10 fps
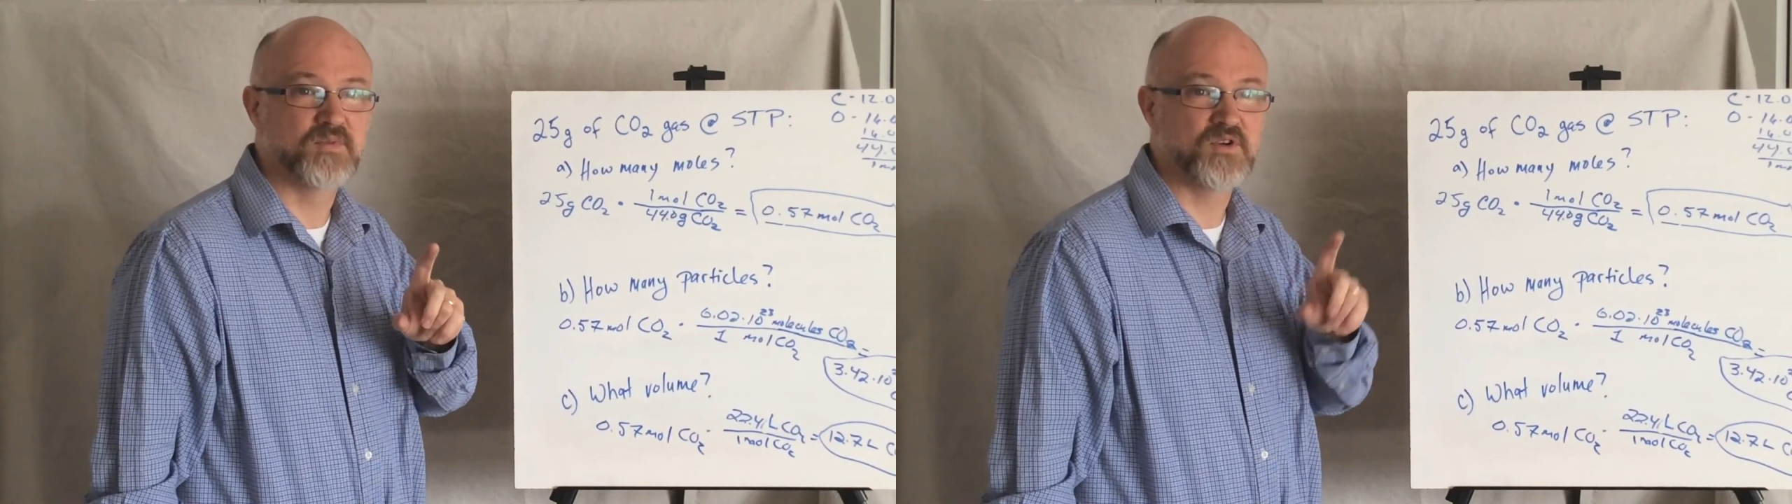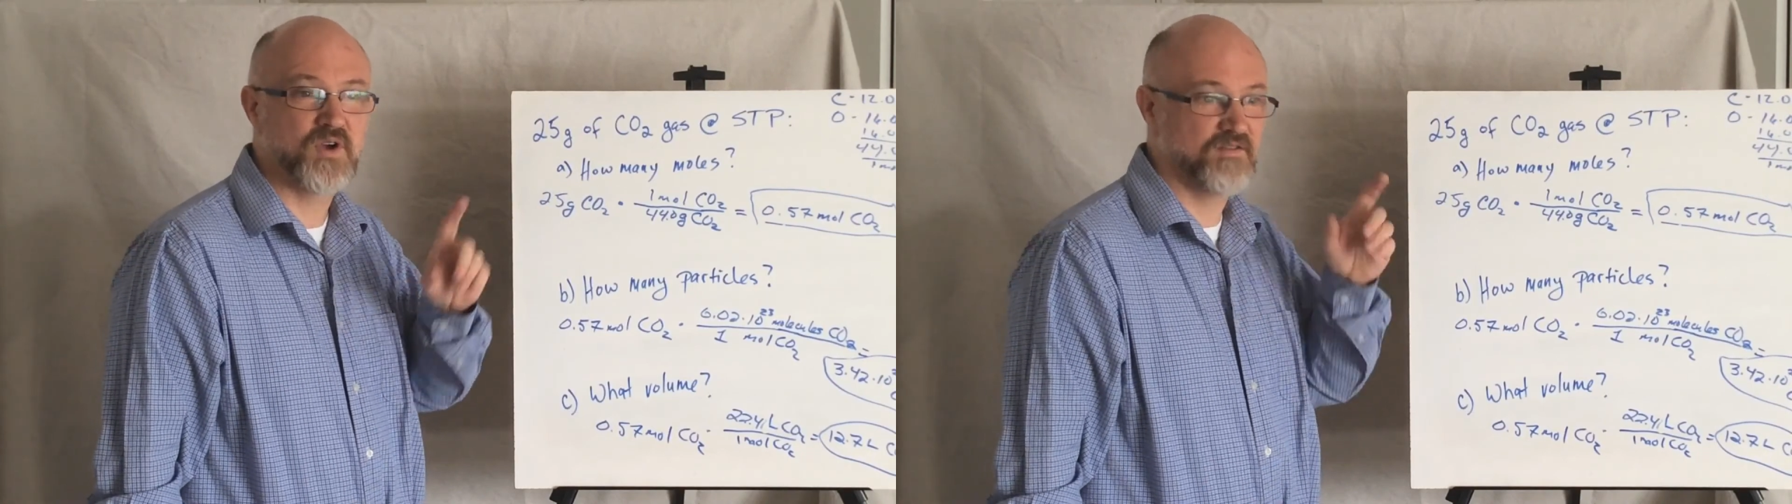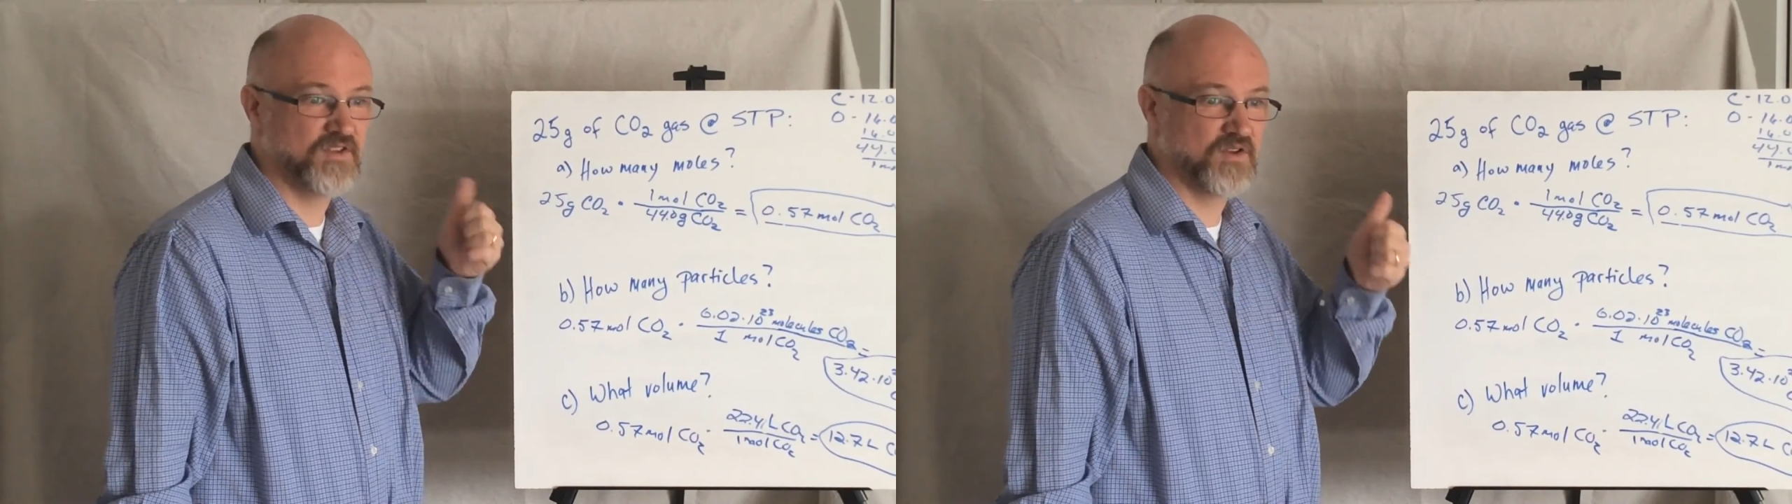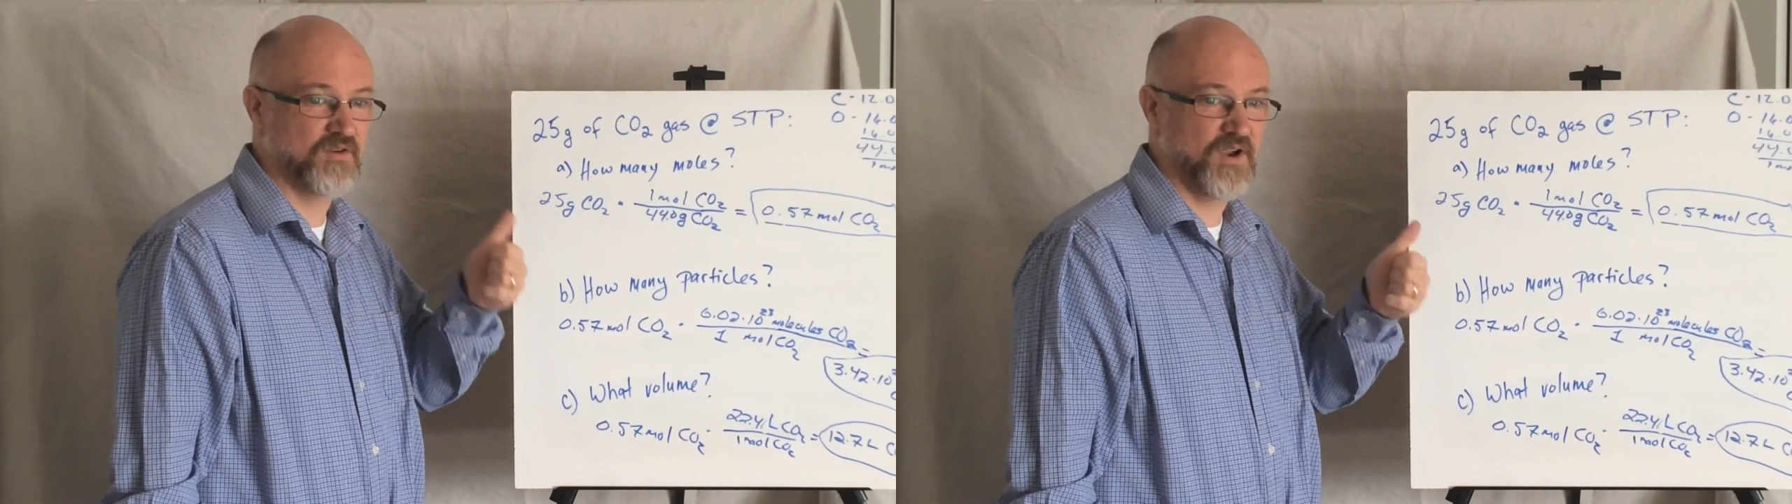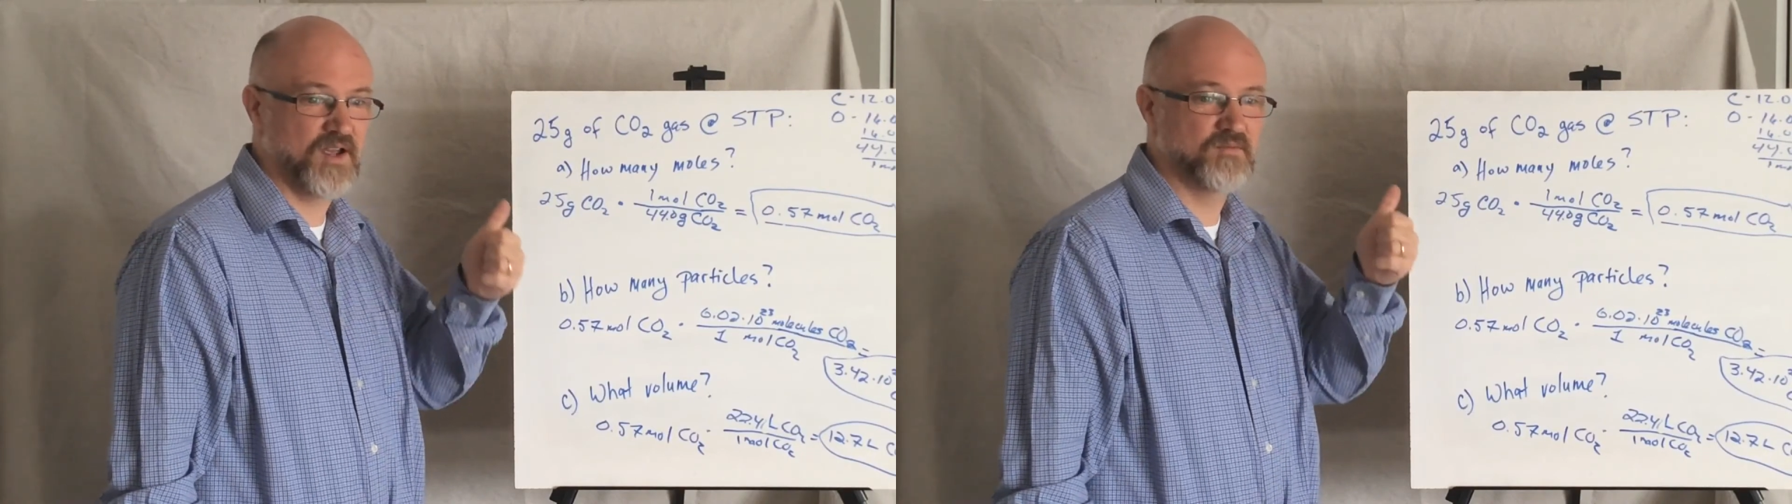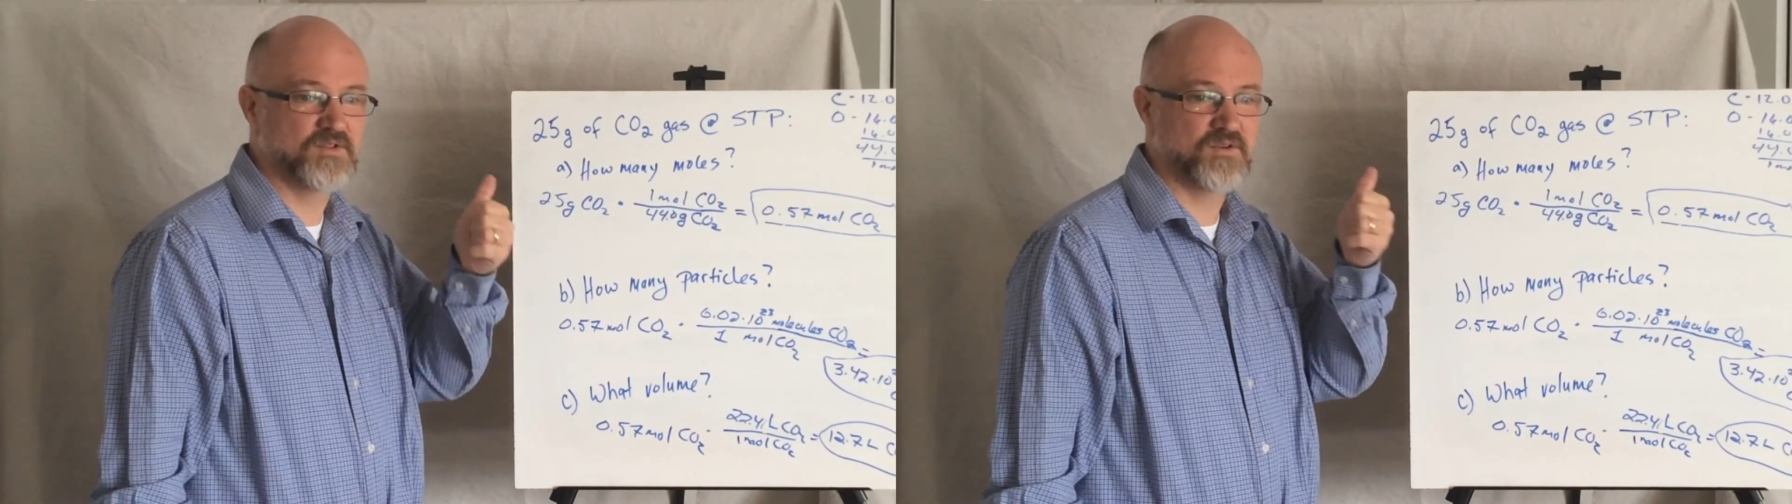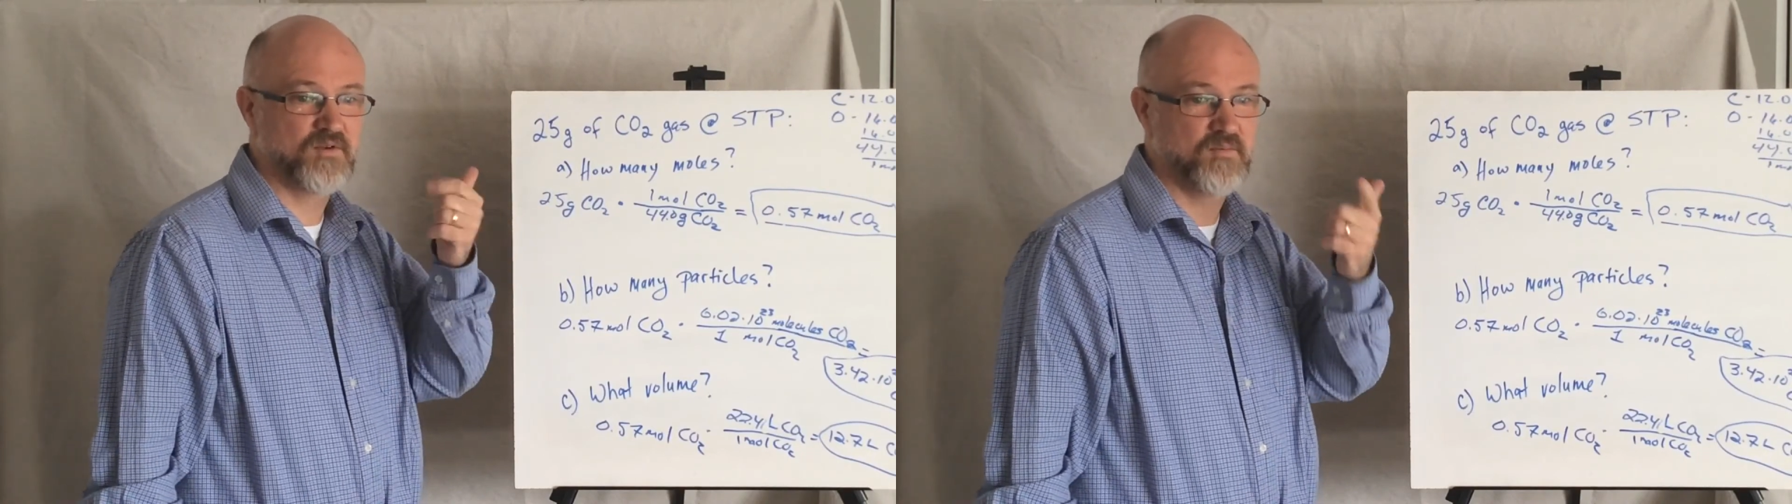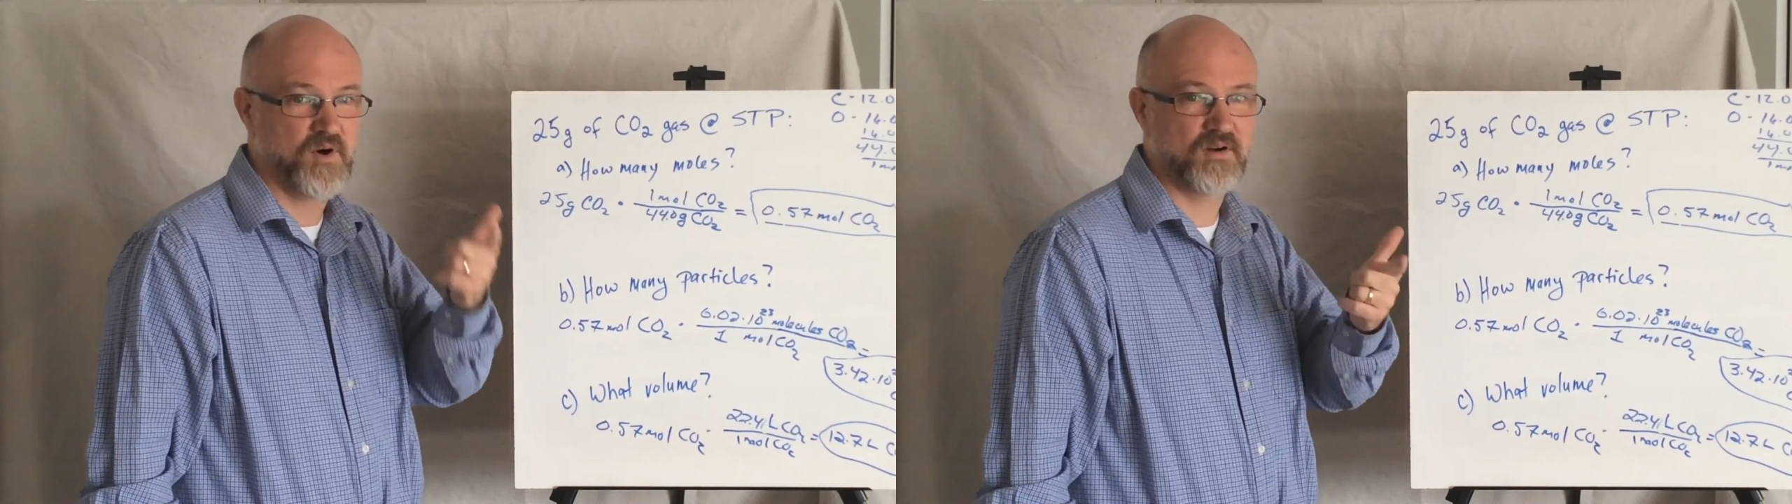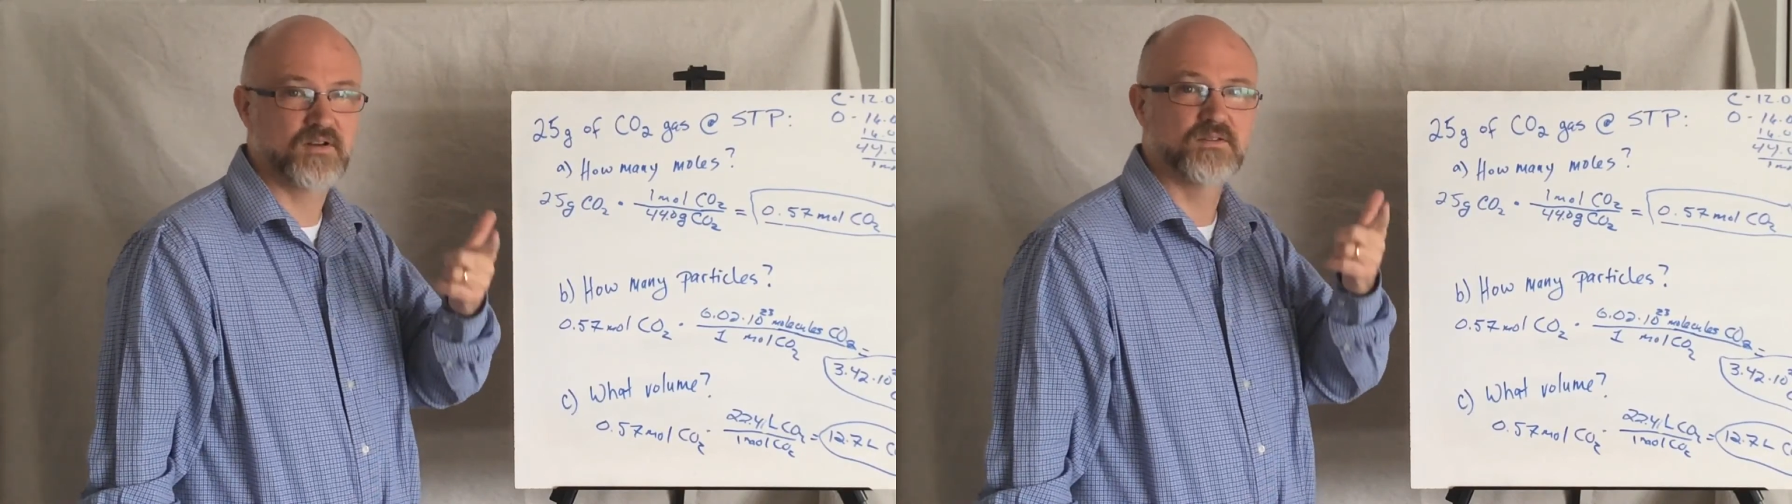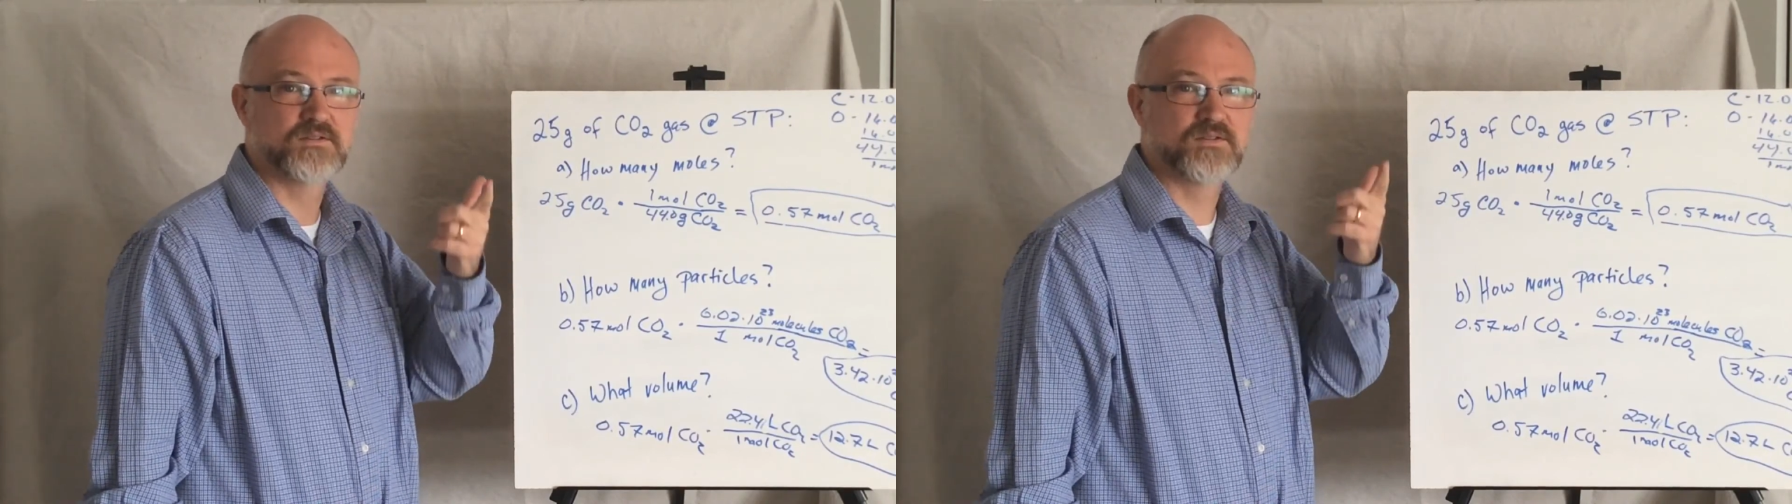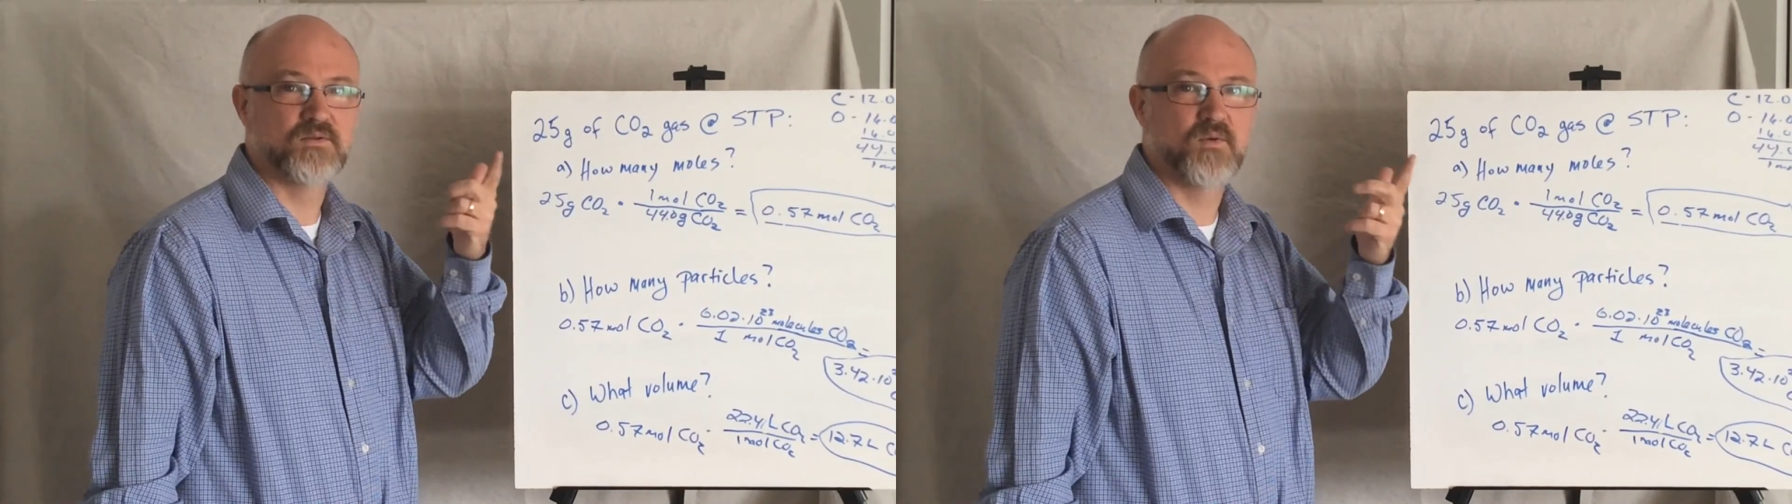but you have either grams or particles